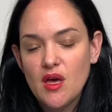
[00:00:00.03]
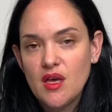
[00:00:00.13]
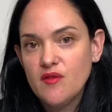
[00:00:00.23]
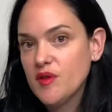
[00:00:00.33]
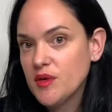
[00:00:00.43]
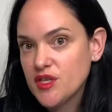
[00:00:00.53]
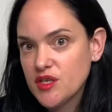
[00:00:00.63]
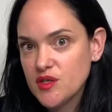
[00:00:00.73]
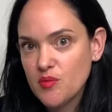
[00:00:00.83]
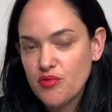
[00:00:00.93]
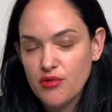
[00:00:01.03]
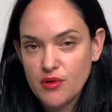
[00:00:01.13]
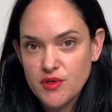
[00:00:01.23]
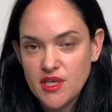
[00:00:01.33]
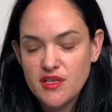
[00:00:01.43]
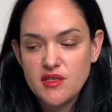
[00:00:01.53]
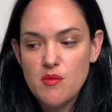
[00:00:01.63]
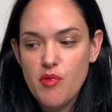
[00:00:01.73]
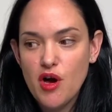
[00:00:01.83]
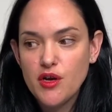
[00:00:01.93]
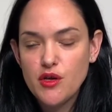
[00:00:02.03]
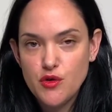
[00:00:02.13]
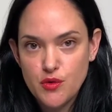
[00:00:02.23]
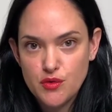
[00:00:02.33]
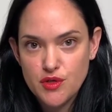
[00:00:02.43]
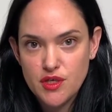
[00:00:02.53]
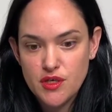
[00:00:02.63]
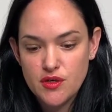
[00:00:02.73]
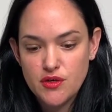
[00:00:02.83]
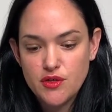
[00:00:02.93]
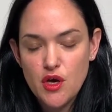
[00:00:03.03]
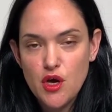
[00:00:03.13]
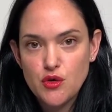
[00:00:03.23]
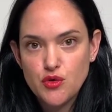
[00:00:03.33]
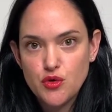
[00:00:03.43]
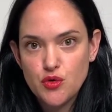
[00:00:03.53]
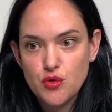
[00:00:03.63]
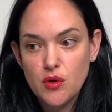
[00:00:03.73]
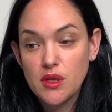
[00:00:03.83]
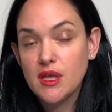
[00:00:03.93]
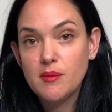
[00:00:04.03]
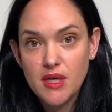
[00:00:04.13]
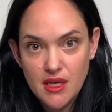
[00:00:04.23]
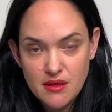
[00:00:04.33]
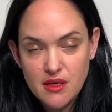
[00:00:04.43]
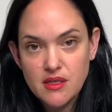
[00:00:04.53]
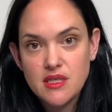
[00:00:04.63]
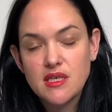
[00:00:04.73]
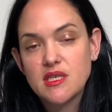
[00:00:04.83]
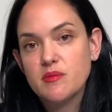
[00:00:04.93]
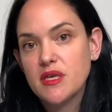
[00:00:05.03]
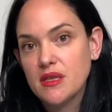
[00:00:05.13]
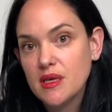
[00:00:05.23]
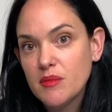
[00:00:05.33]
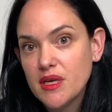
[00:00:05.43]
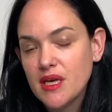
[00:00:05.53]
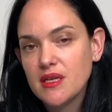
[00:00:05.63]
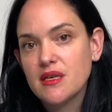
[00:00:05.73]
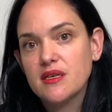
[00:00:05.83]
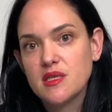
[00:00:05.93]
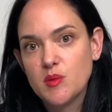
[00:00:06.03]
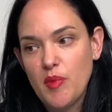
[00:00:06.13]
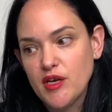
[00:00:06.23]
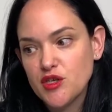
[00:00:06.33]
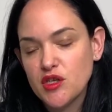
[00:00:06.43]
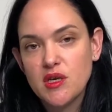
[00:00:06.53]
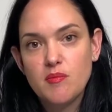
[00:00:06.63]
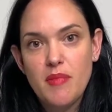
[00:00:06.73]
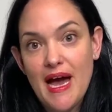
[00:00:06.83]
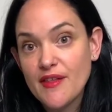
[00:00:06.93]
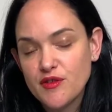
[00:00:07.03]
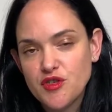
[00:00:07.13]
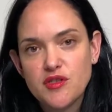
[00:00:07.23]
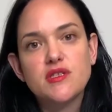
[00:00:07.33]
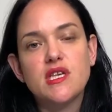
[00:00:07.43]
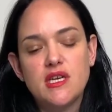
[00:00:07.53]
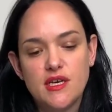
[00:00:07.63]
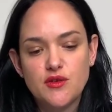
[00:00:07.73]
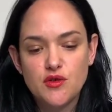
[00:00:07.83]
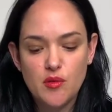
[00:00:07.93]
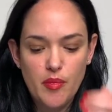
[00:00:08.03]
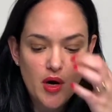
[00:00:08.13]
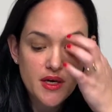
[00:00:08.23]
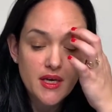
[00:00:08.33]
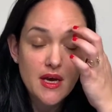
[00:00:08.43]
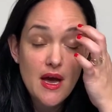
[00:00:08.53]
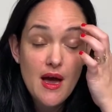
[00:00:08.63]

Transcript: Inflammation is a process the body uses to eliminate things that need to be eliminated, especially pathogens that enter the body.